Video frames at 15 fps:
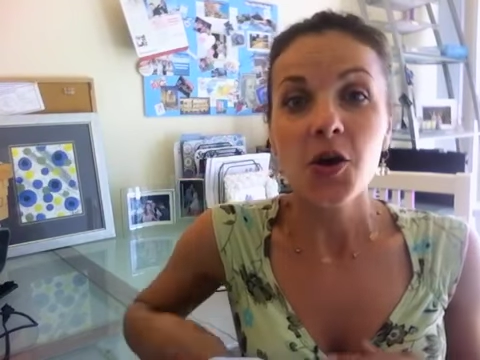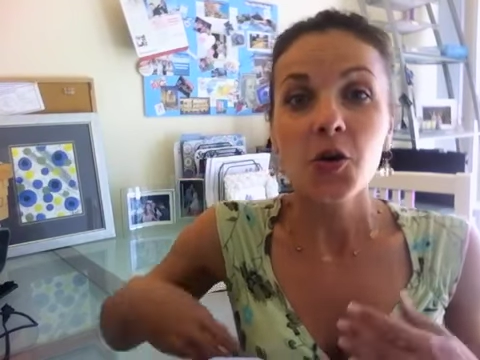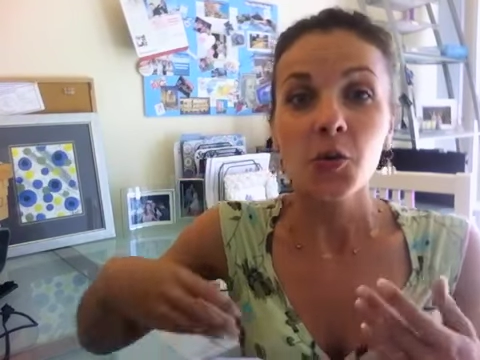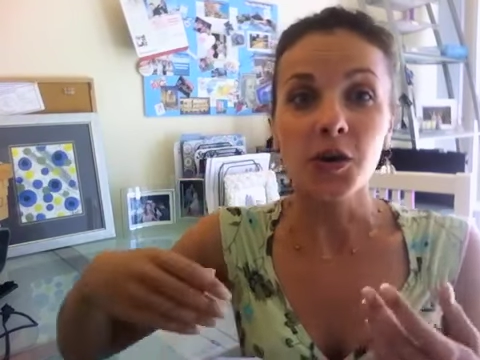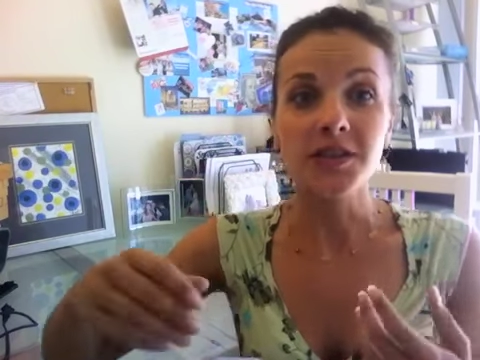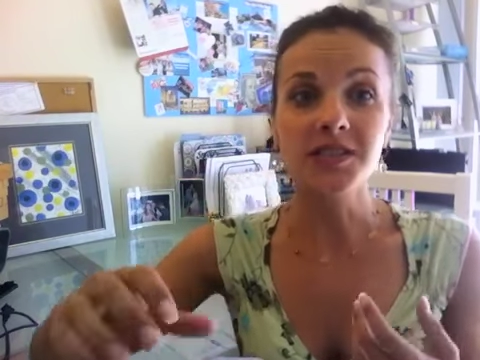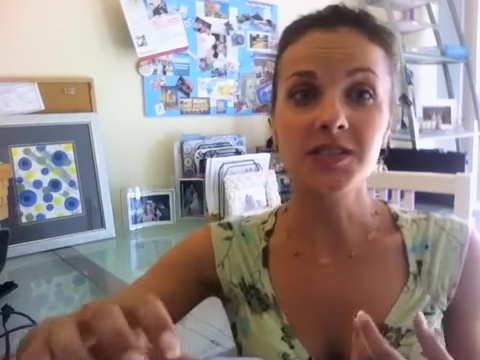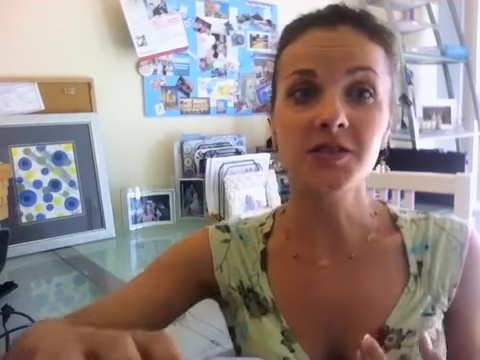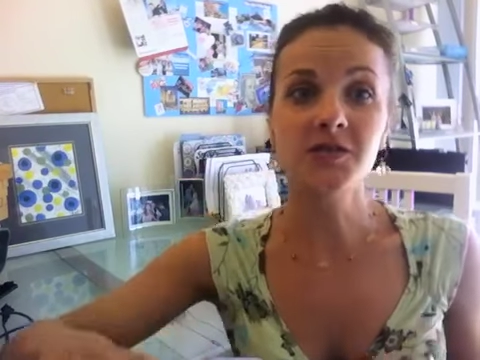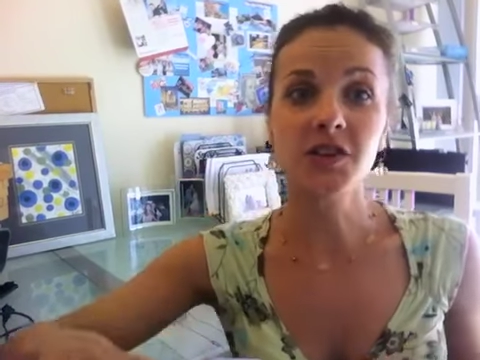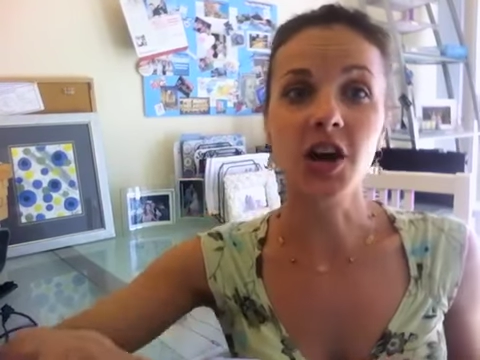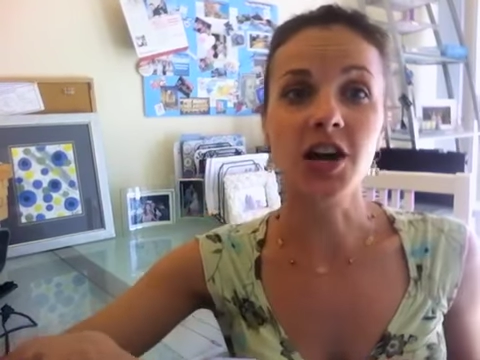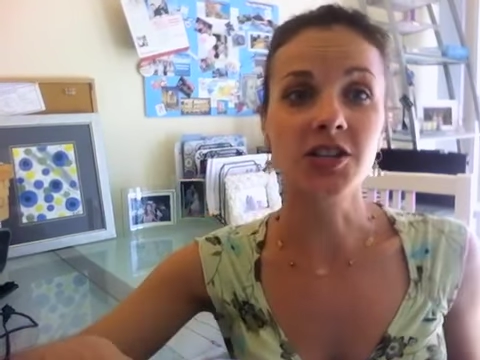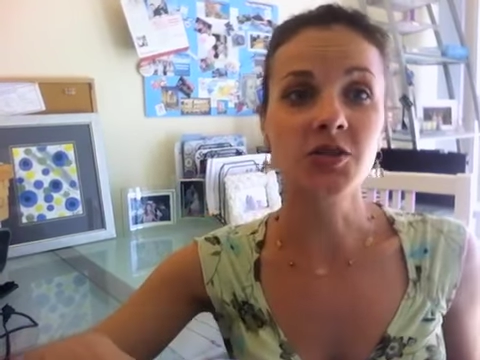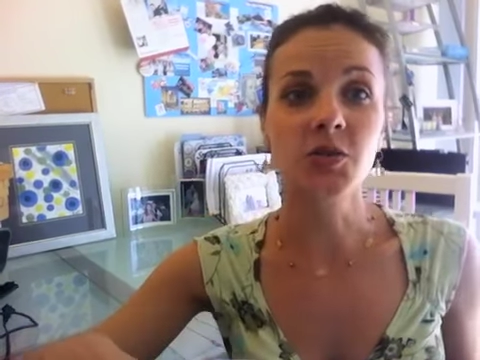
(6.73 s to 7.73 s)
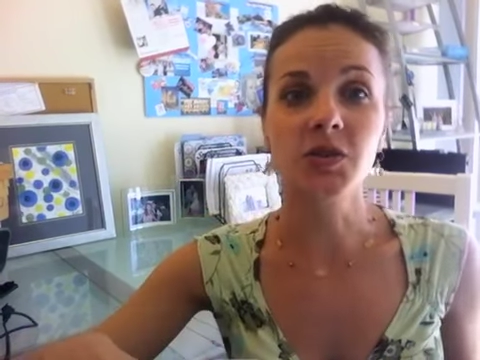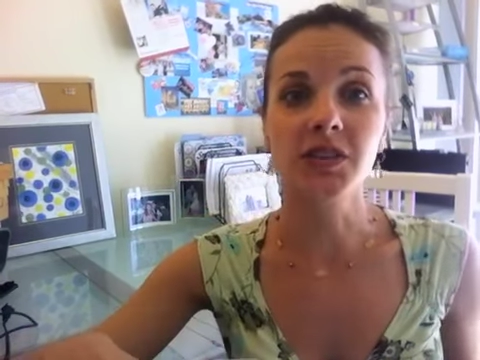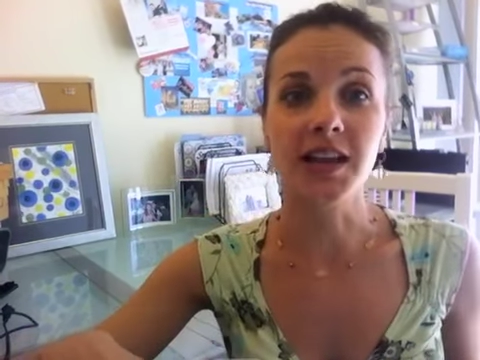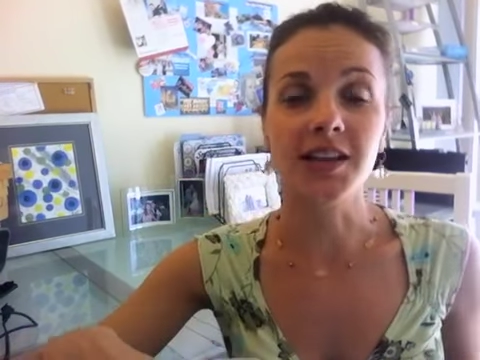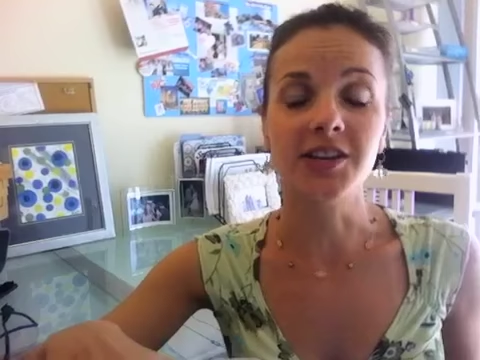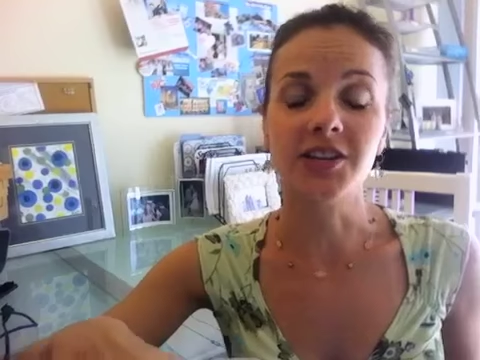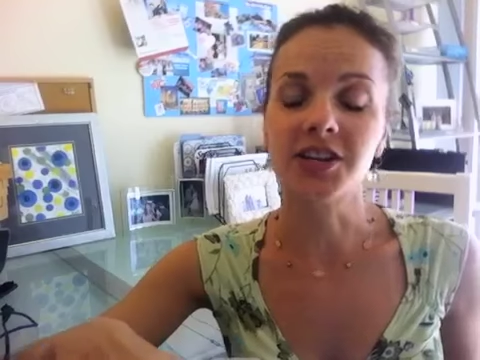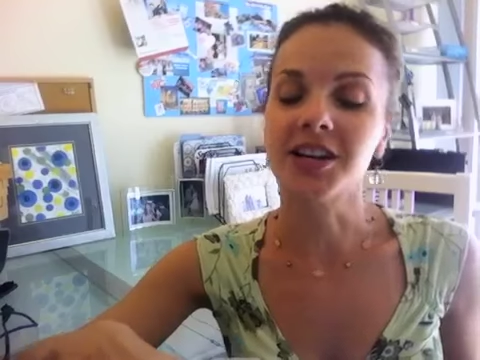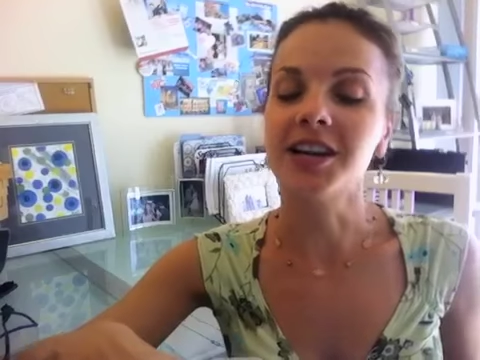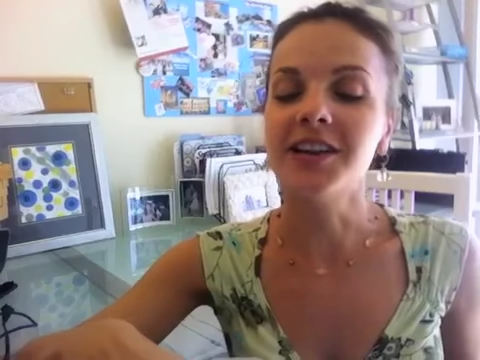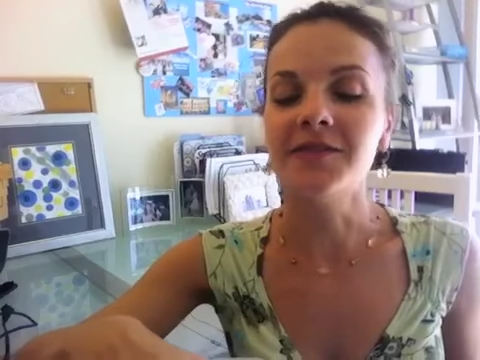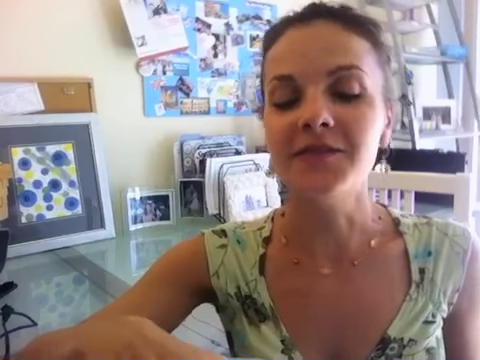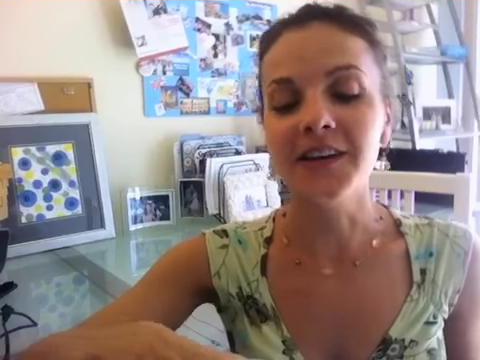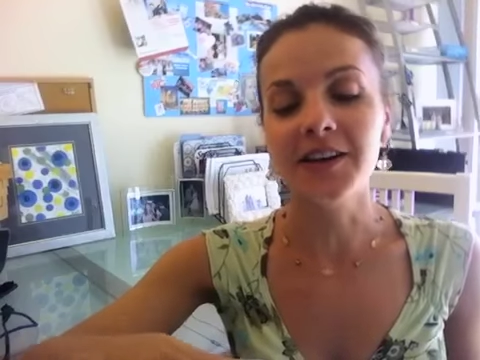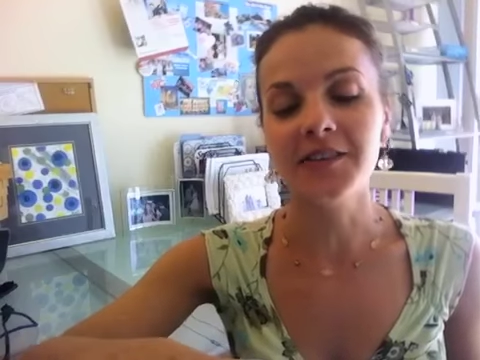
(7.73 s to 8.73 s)
Once you've talked to a lender
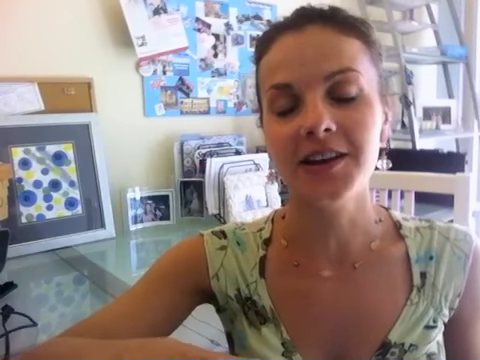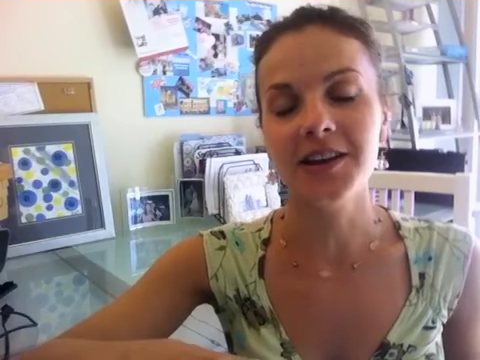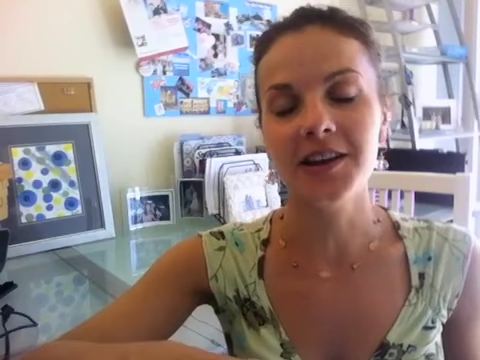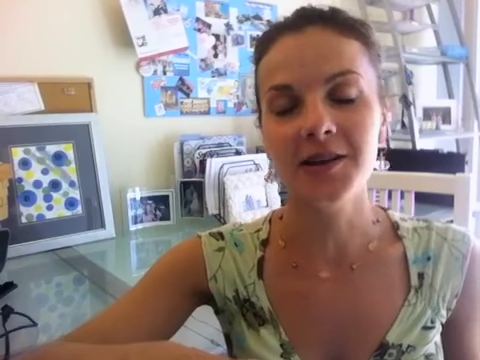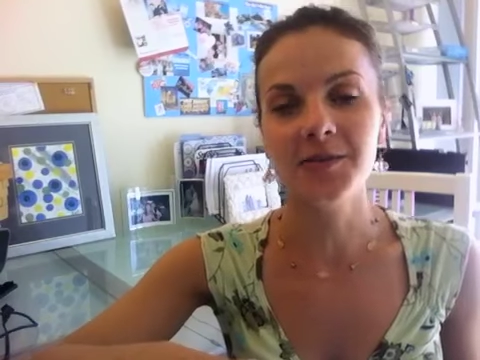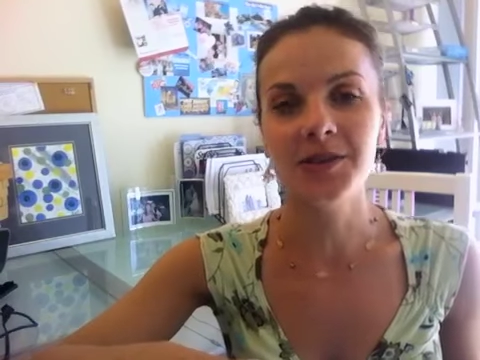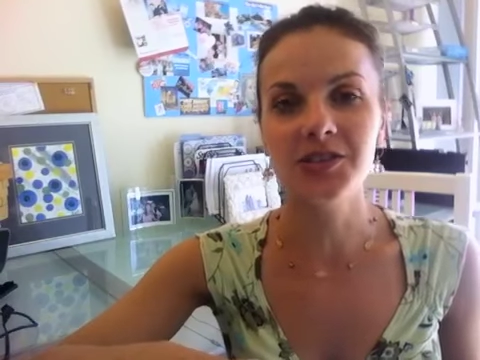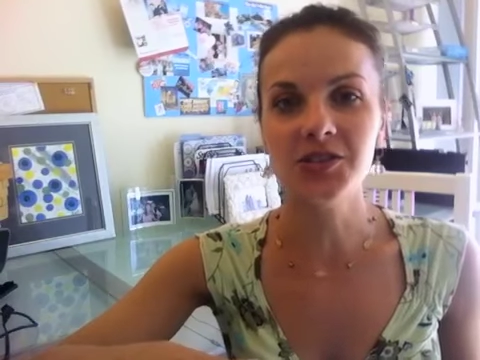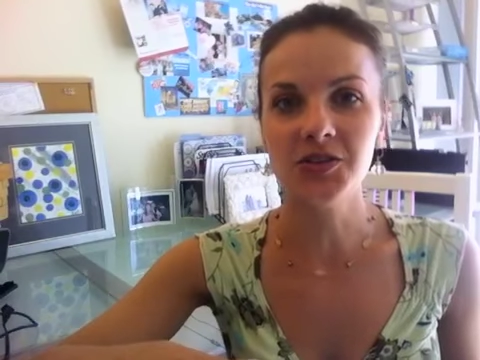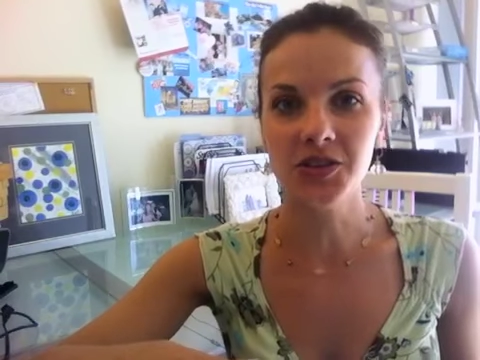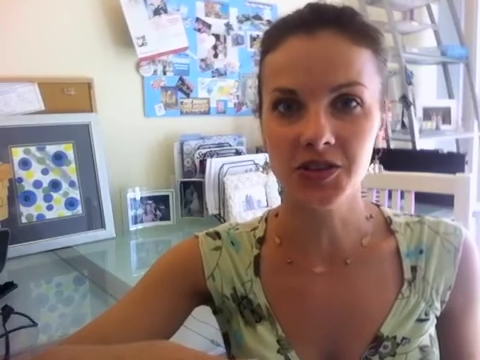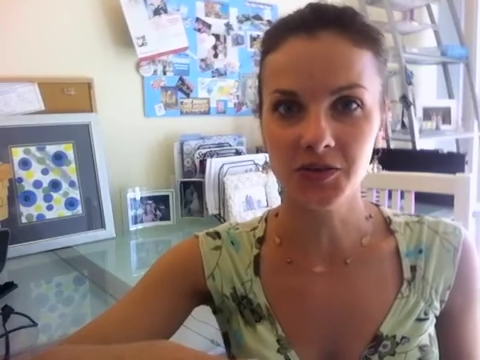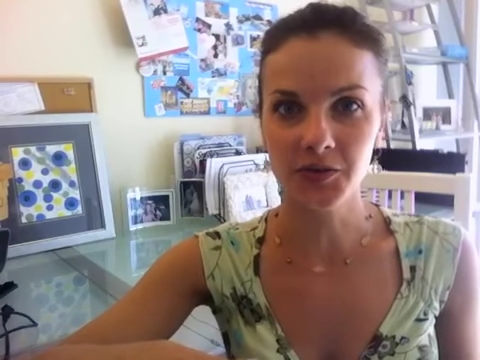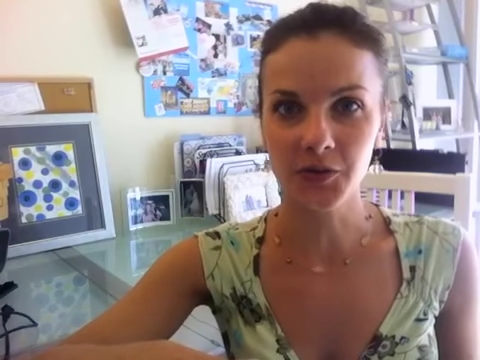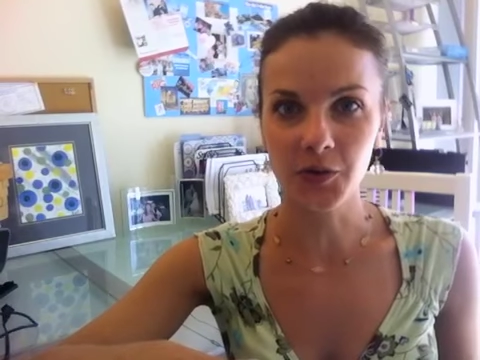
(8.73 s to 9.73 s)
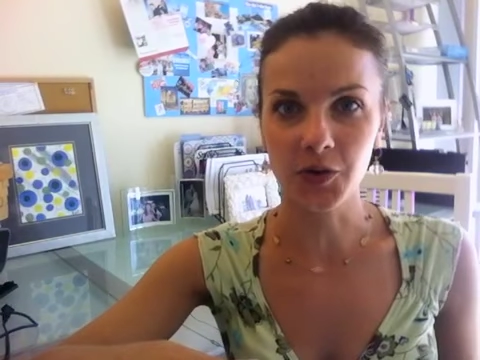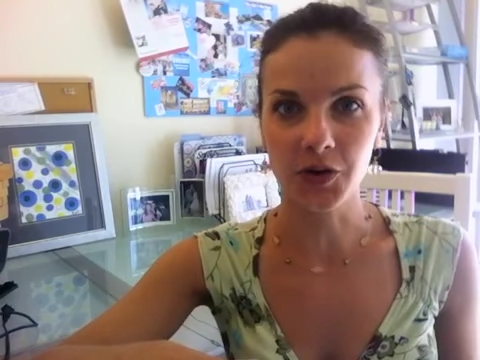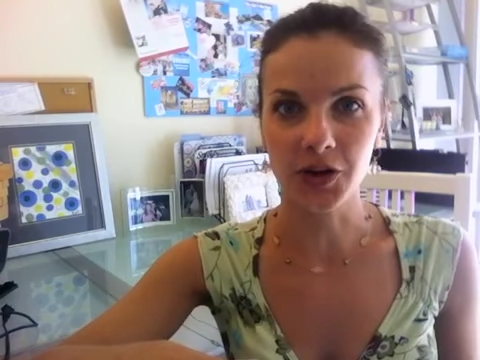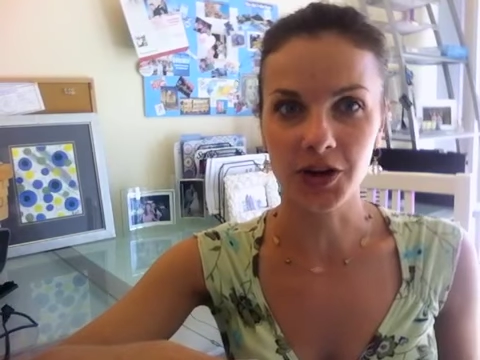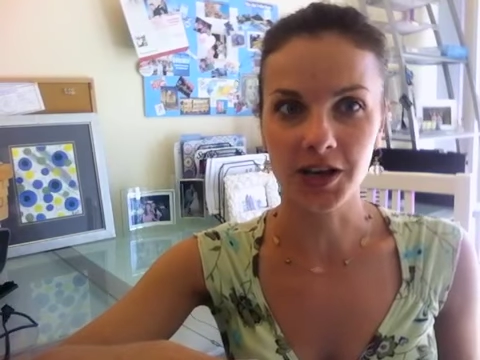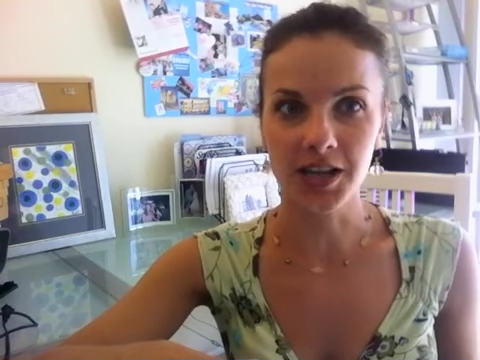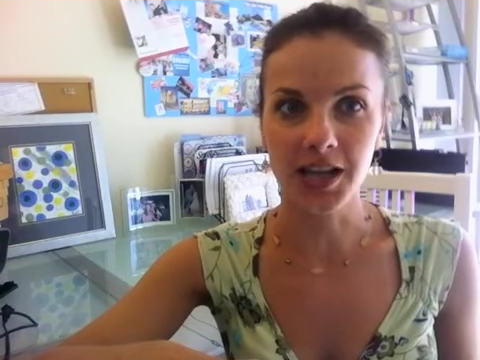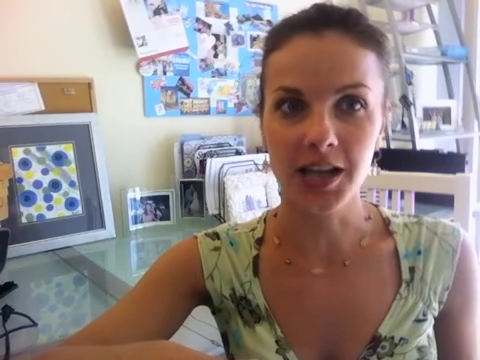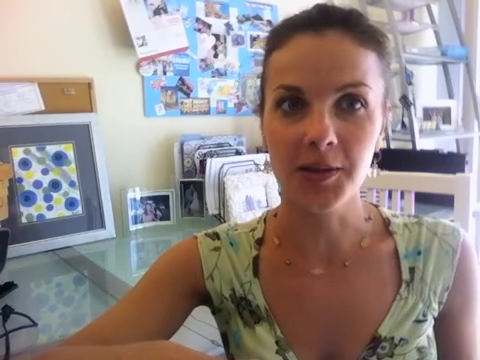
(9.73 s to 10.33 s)
and found out how much you can afford,